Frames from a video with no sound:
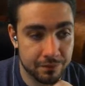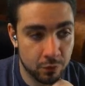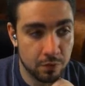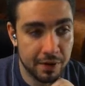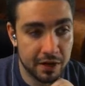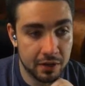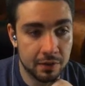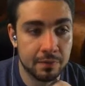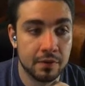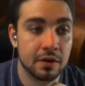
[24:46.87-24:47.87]
4
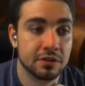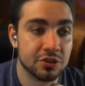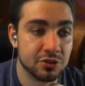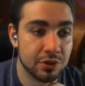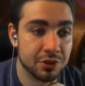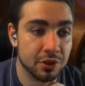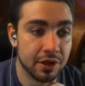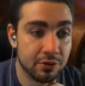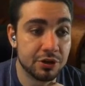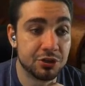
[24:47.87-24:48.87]
mana. Destroy
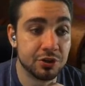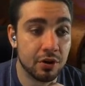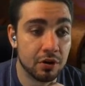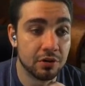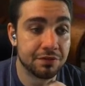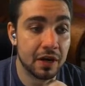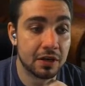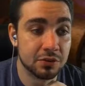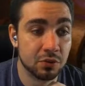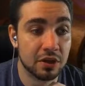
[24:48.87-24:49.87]
target creature,
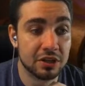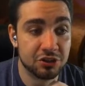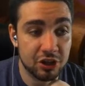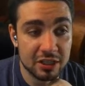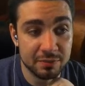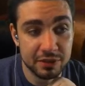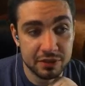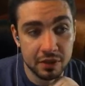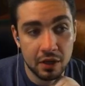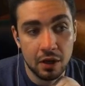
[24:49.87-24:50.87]
artifact, or
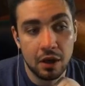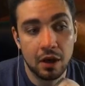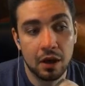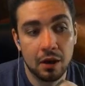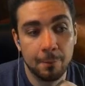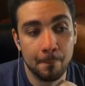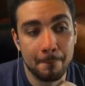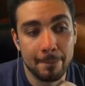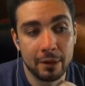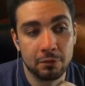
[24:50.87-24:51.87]
enchantment.
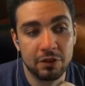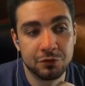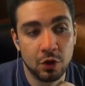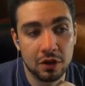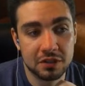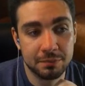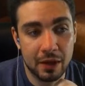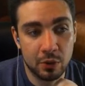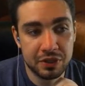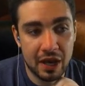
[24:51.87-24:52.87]
We've talked
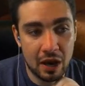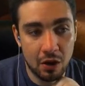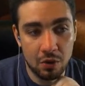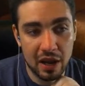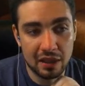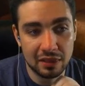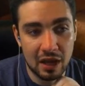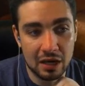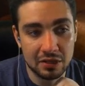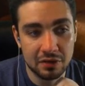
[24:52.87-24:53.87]
about how a
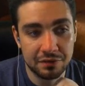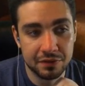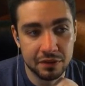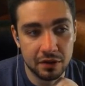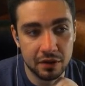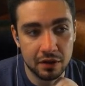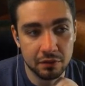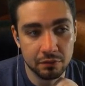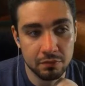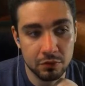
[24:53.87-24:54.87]
lot of
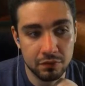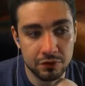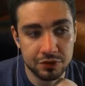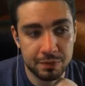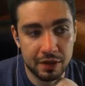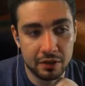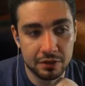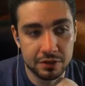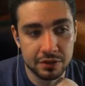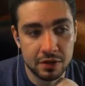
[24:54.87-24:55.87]
the removal
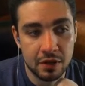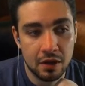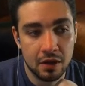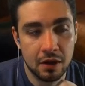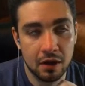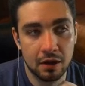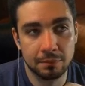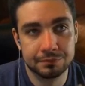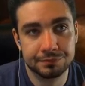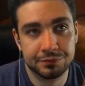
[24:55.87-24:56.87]
spells
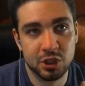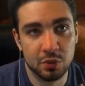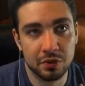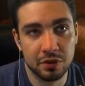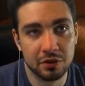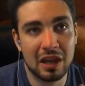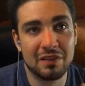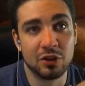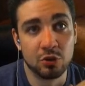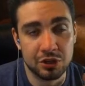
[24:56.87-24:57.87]
don't, or a lot
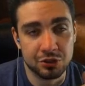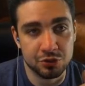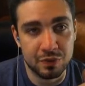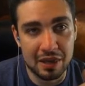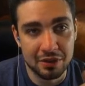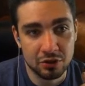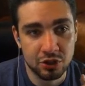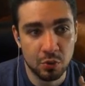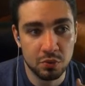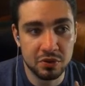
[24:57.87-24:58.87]
of the creatures rather,
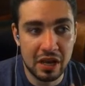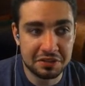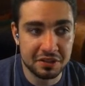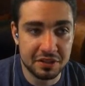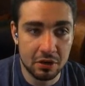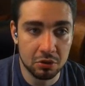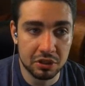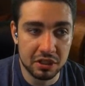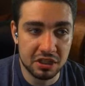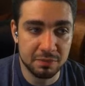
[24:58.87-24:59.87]
don't
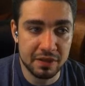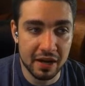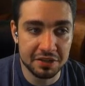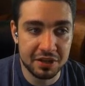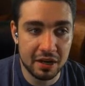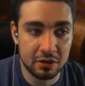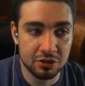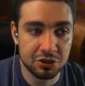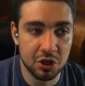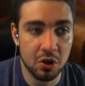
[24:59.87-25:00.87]
necessarily need to be
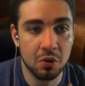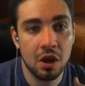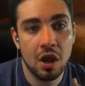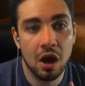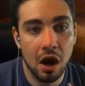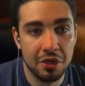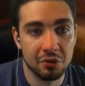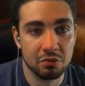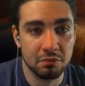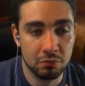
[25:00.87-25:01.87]
exiled, so
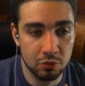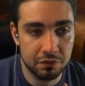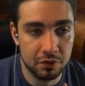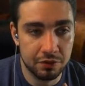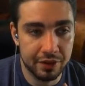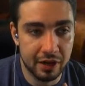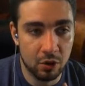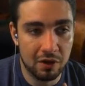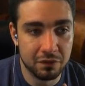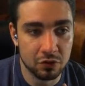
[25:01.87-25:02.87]
other removal that
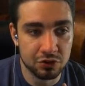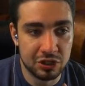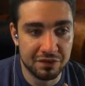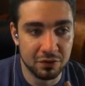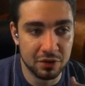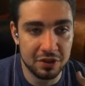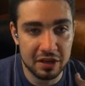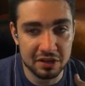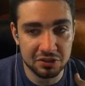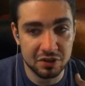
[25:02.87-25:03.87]
offers different
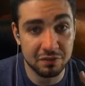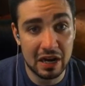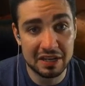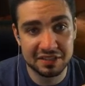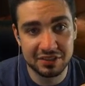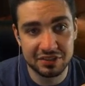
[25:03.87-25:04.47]
things to Vraska's